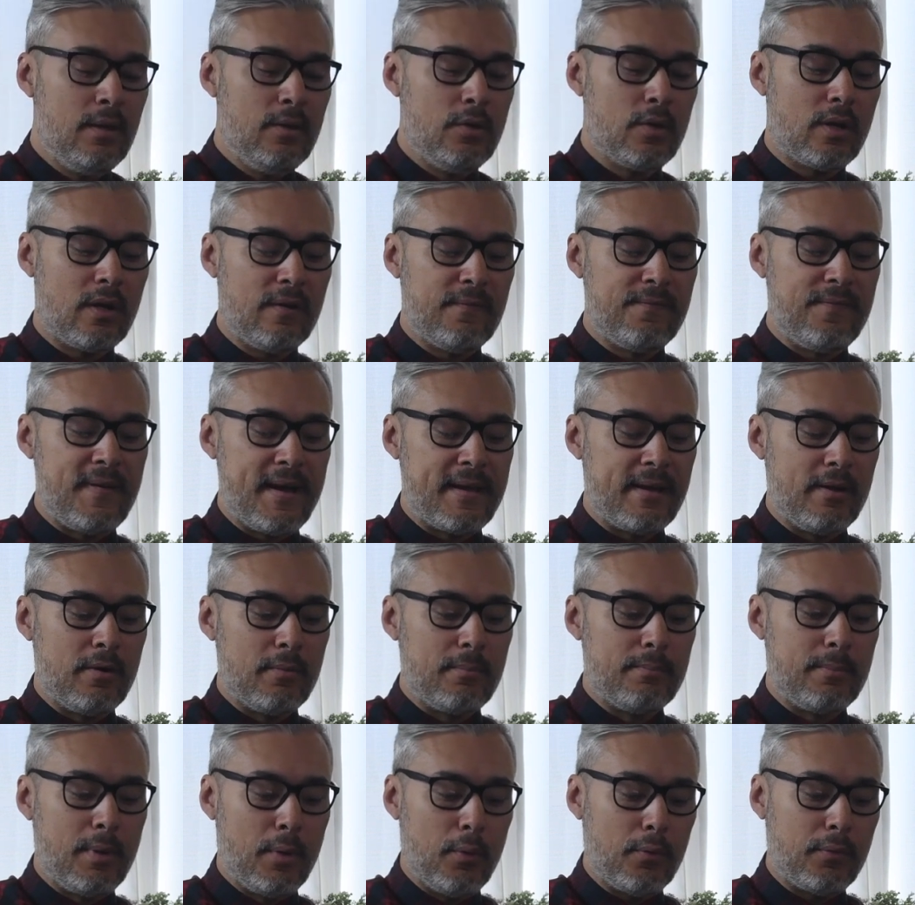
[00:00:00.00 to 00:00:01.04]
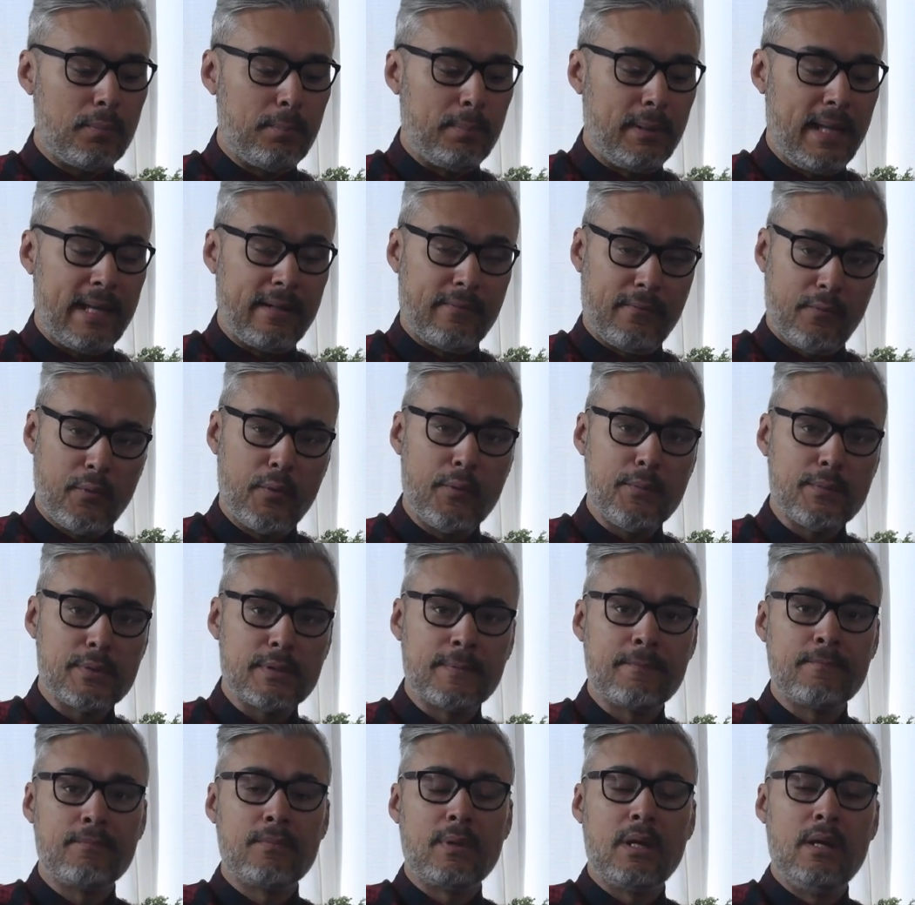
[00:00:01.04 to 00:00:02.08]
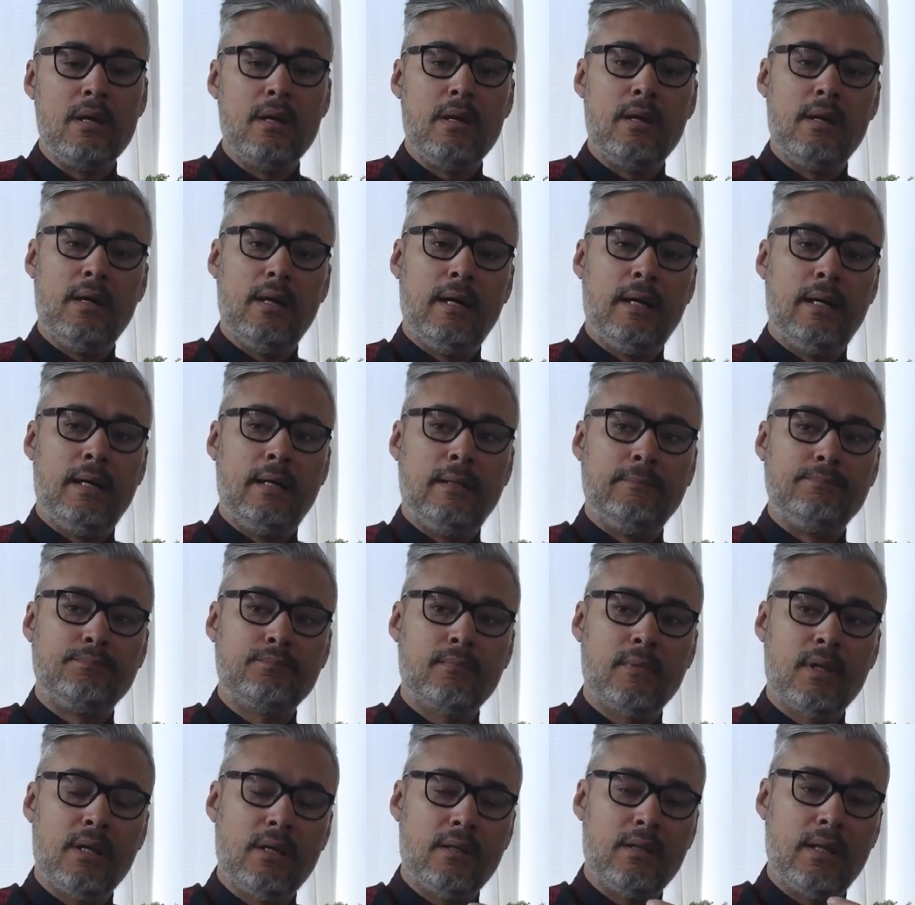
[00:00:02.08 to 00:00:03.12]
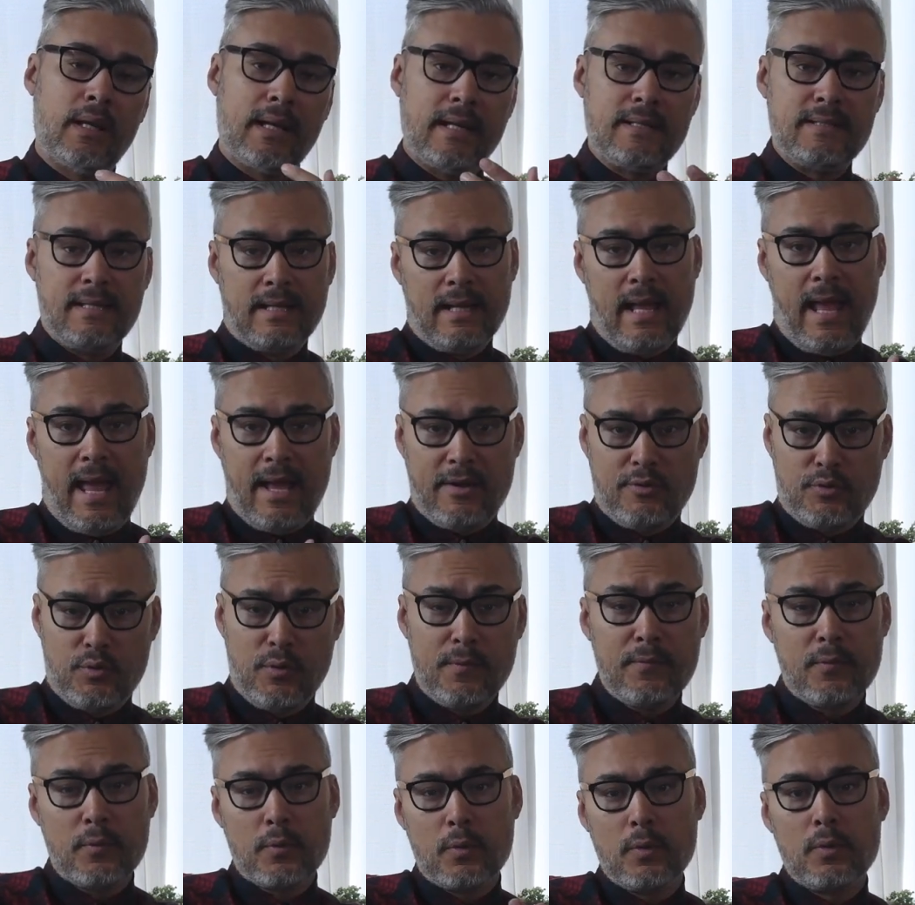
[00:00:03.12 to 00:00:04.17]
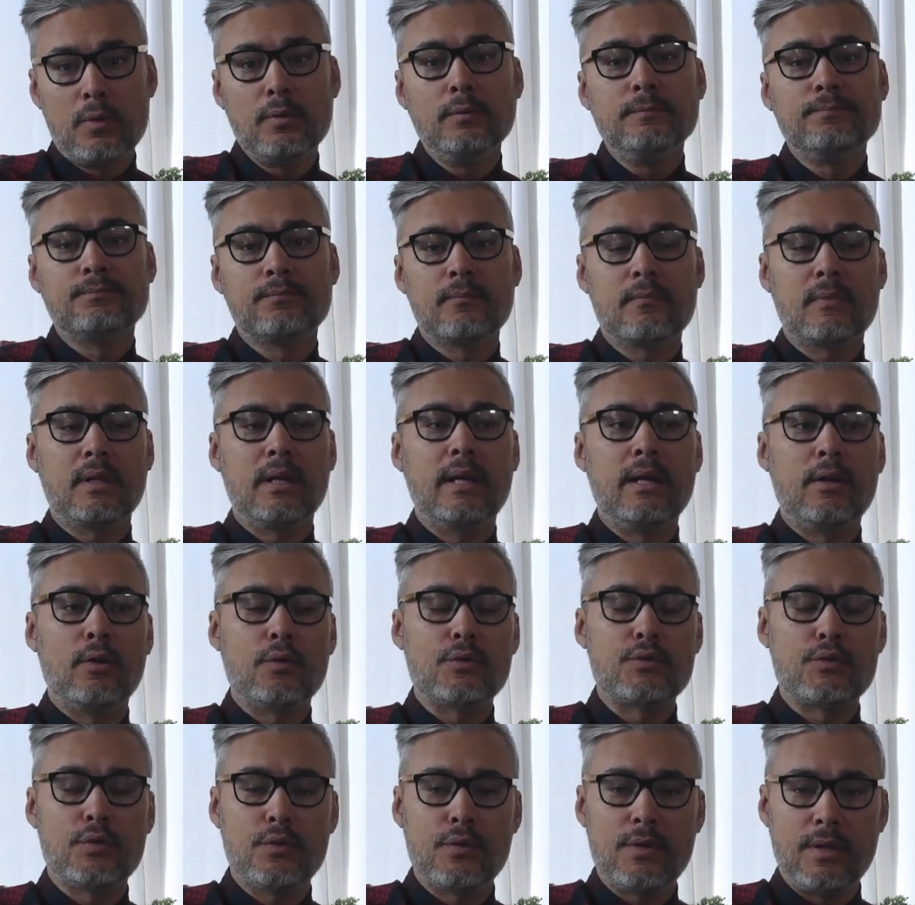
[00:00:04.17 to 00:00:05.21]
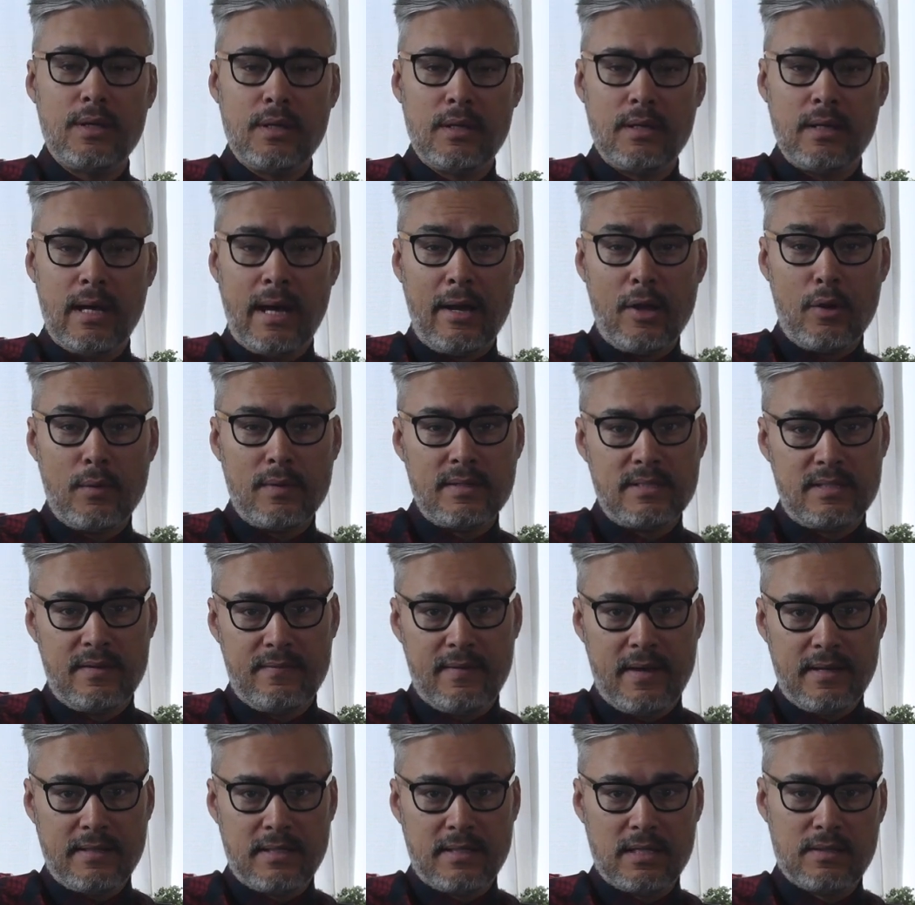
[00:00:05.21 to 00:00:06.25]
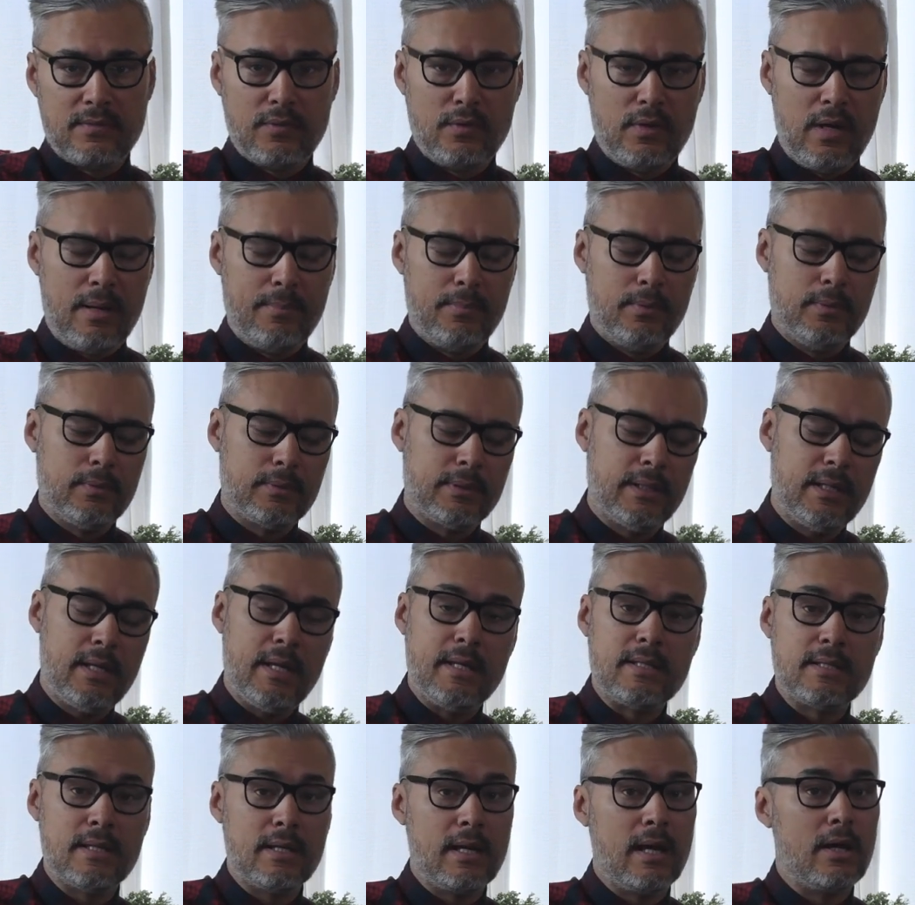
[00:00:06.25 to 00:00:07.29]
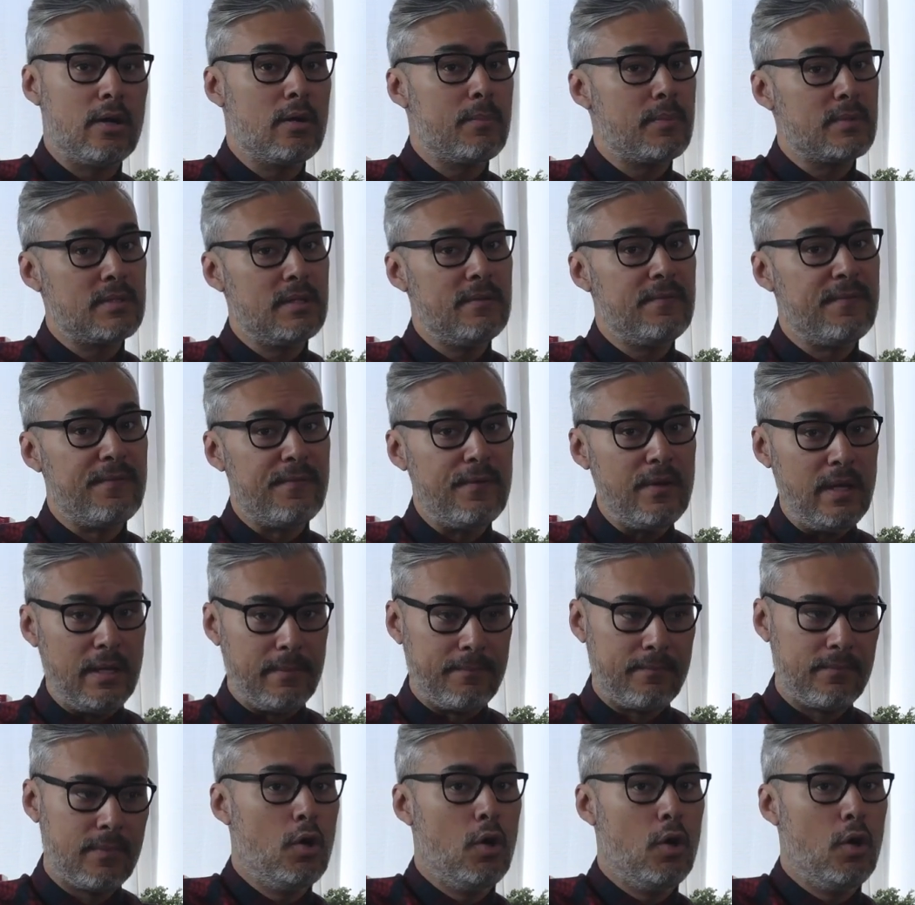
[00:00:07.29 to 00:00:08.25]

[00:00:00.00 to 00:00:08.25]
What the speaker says: You can find it on both platforms, like I said, Android for Google and also the iOS devices for Apple, okay? It's 100% free.